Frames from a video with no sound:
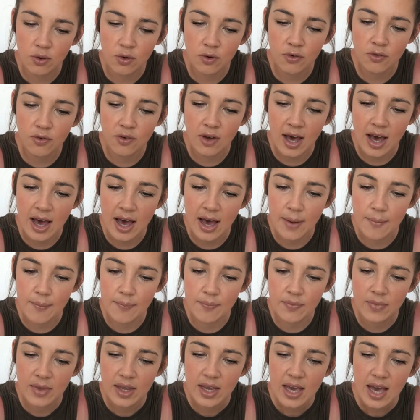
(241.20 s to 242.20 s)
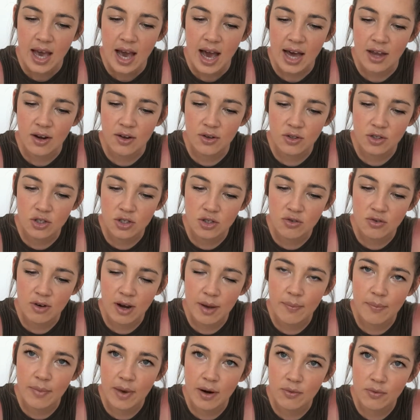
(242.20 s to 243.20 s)
off. I don't
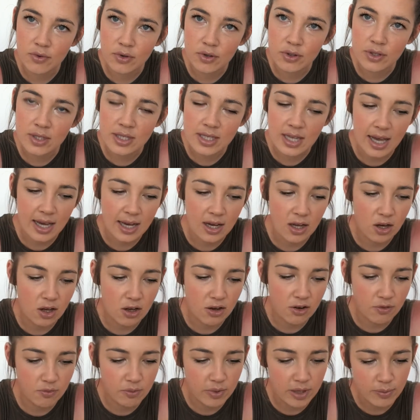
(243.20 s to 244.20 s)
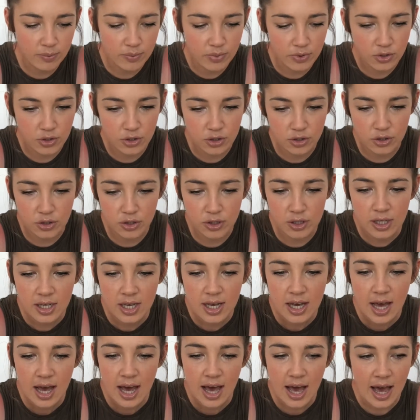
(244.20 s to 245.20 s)
scrub my roots like a lot of people do.
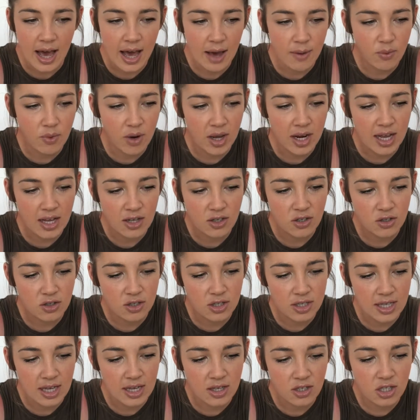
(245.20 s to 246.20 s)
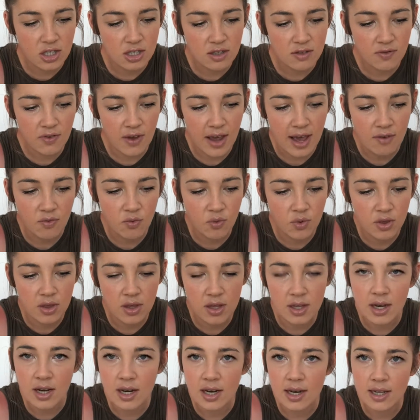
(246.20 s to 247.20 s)
And what I'll do is I'll just faff with
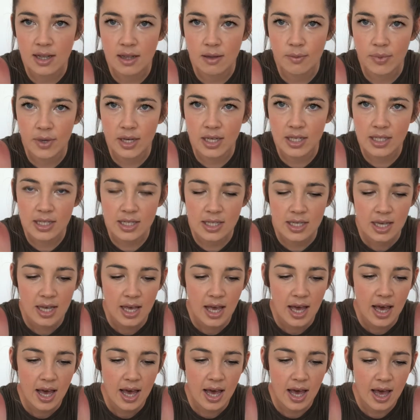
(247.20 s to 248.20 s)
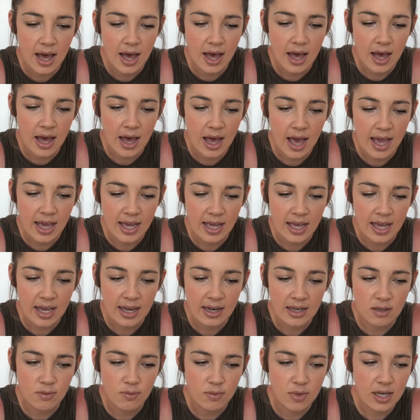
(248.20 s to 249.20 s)
it a little bit and
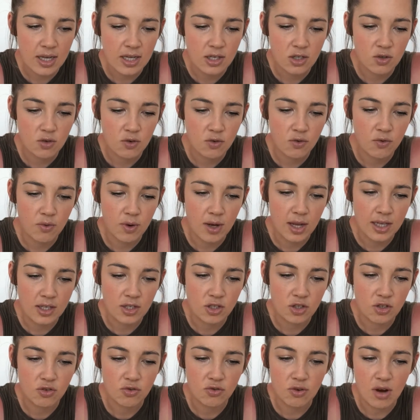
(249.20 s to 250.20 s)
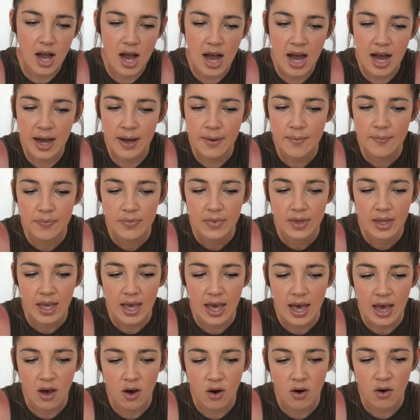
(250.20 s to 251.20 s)
get as much off while it's dry
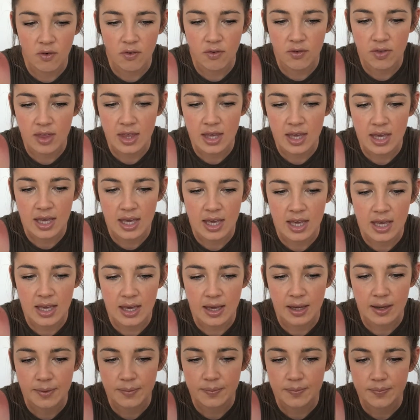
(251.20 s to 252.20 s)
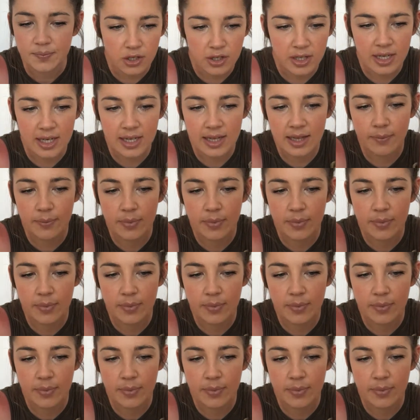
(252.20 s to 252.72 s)
of the little